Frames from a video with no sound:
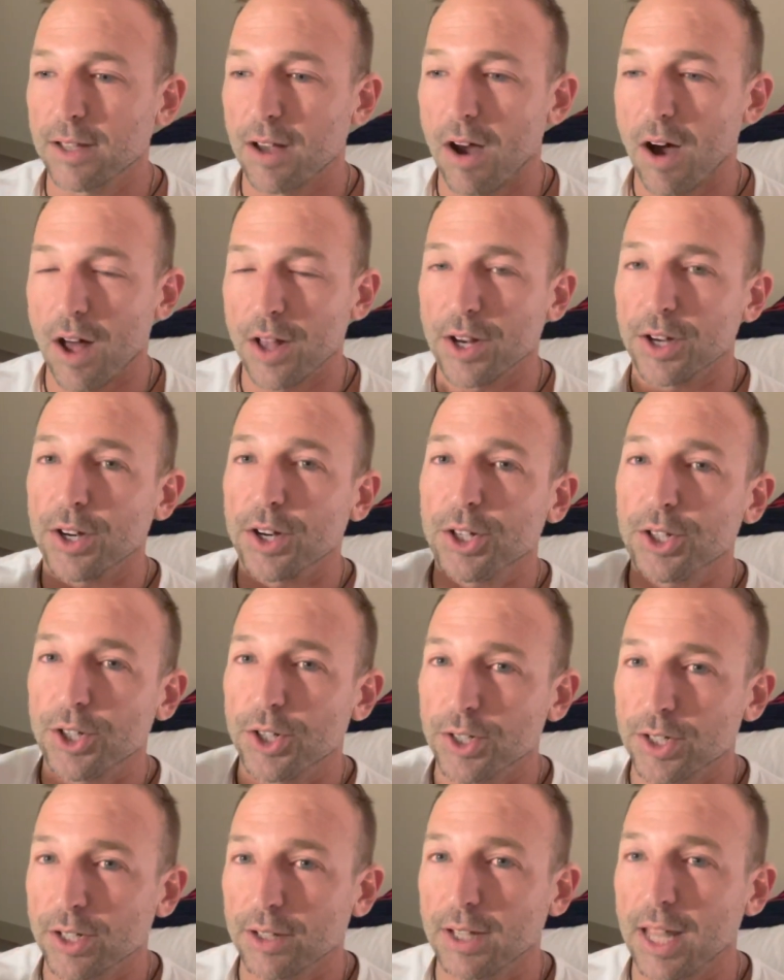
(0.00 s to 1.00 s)
on your
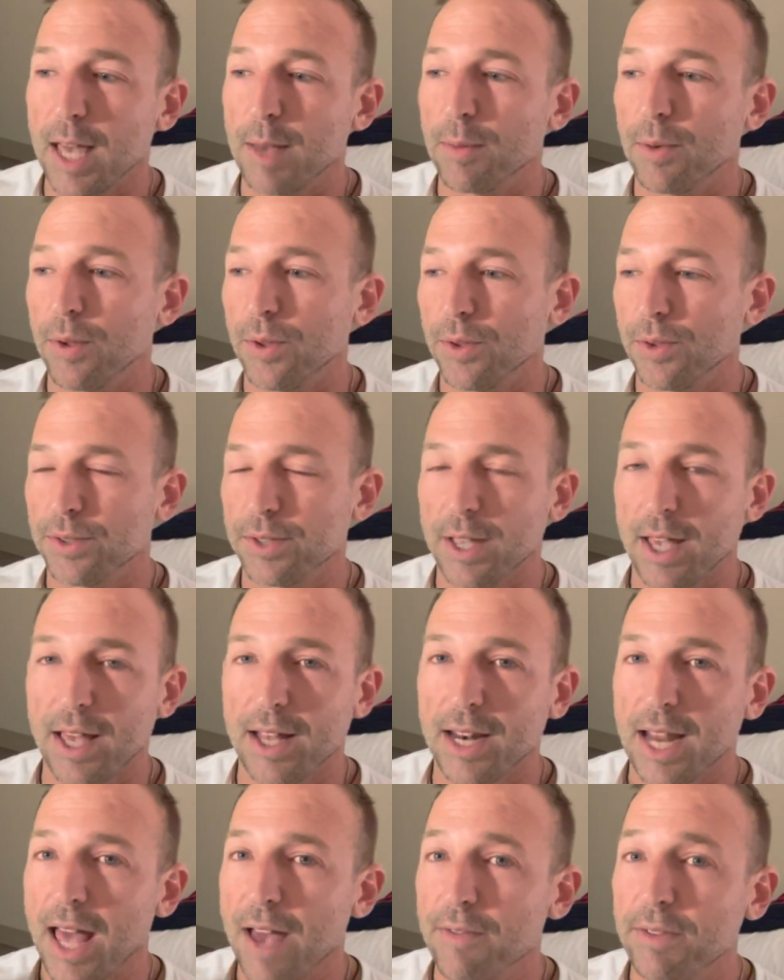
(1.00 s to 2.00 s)
nutrition labels
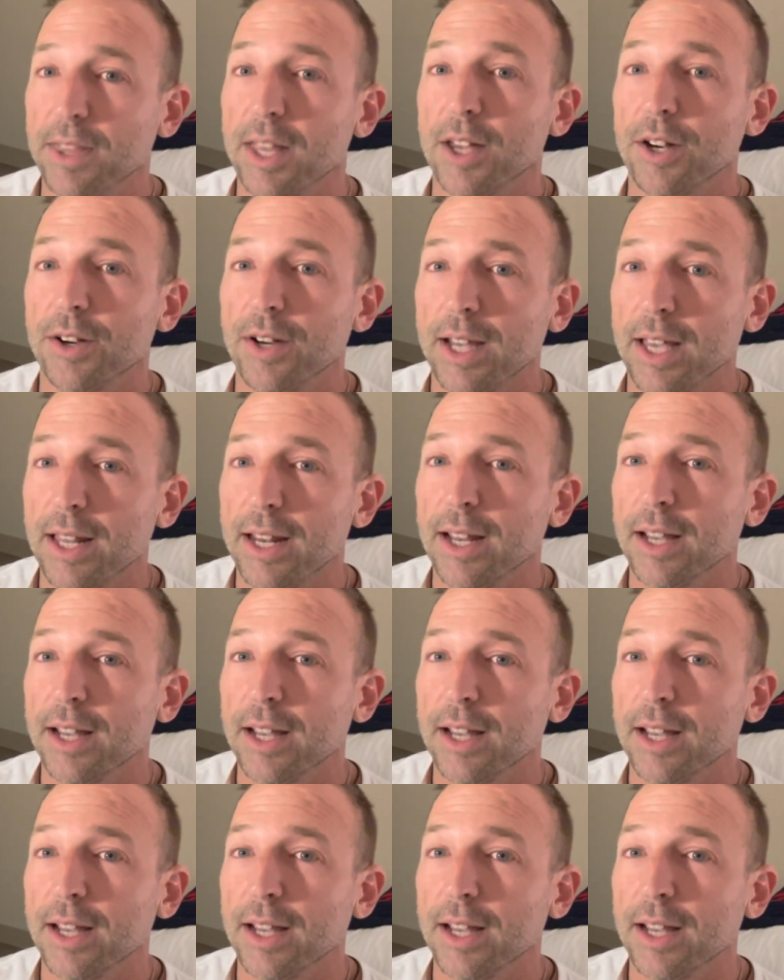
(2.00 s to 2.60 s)
and everything you're eating,